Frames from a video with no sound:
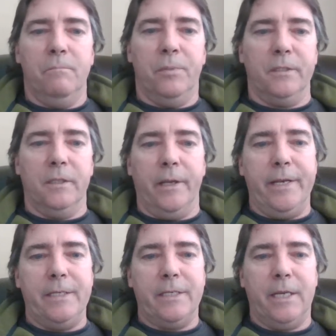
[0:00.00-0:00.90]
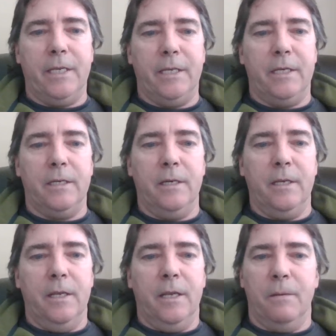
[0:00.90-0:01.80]
Bud Light tin,
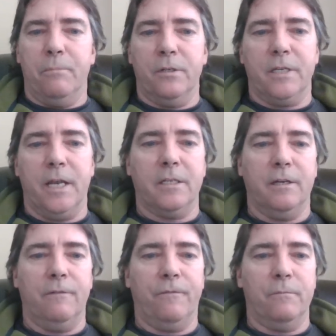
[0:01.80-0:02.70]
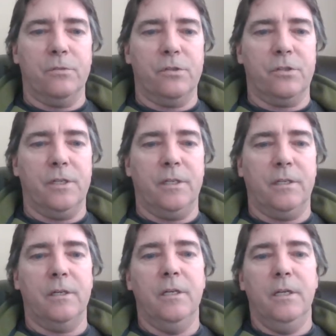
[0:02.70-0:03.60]
and protected from
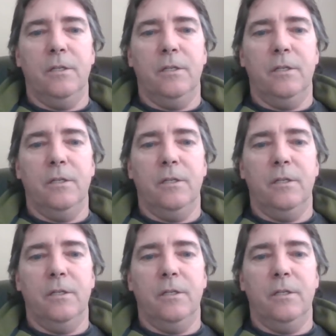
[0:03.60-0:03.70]
sin,